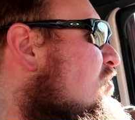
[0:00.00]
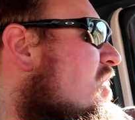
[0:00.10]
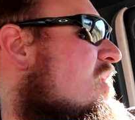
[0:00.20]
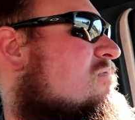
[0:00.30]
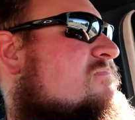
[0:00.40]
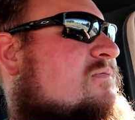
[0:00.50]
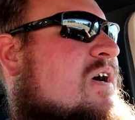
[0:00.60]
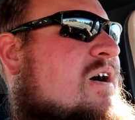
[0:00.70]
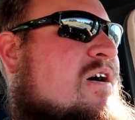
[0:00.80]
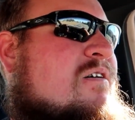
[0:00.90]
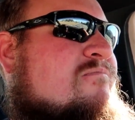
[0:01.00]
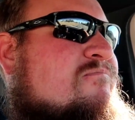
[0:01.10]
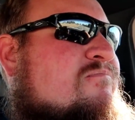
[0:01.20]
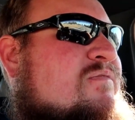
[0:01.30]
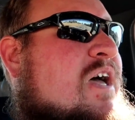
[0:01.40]
But
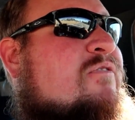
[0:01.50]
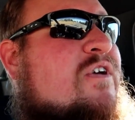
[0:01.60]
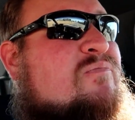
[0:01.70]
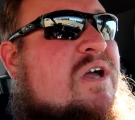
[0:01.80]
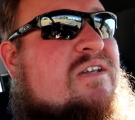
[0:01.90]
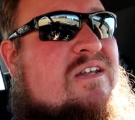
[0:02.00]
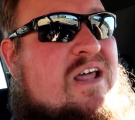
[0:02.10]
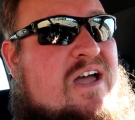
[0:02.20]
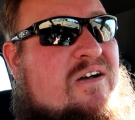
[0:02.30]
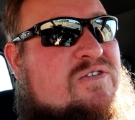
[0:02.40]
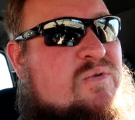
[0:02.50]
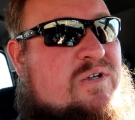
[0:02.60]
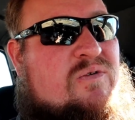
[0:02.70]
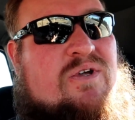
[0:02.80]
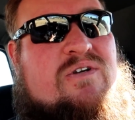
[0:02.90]
definitely pinned it now, so we
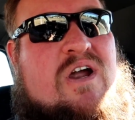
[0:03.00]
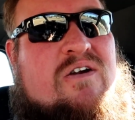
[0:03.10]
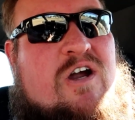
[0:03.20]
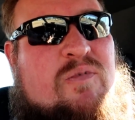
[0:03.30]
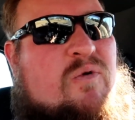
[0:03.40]
can really crank her up.